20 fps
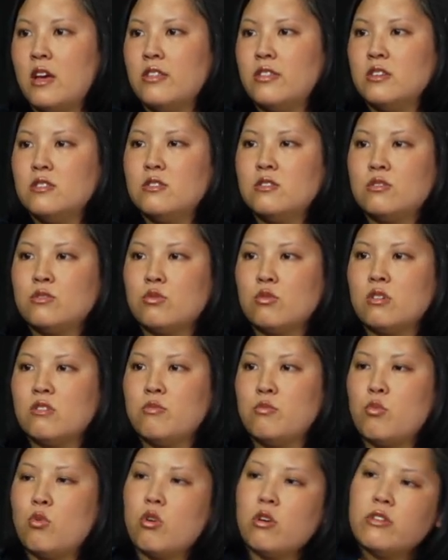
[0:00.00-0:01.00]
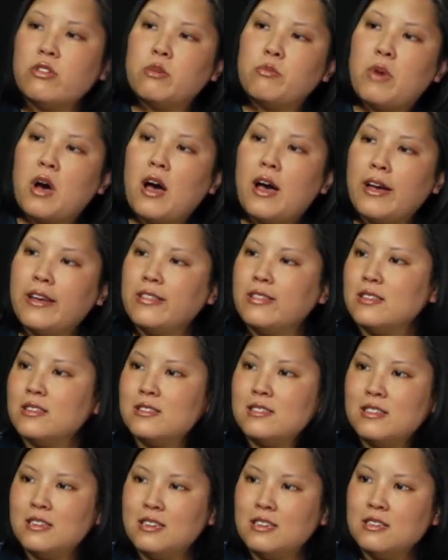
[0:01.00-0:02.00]
This is sort of more the behind the
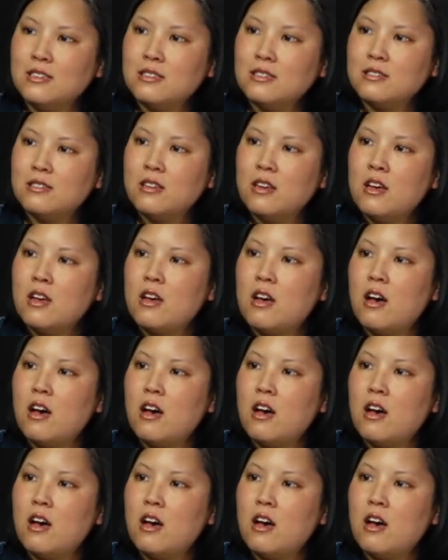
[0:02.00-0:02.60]
scenes.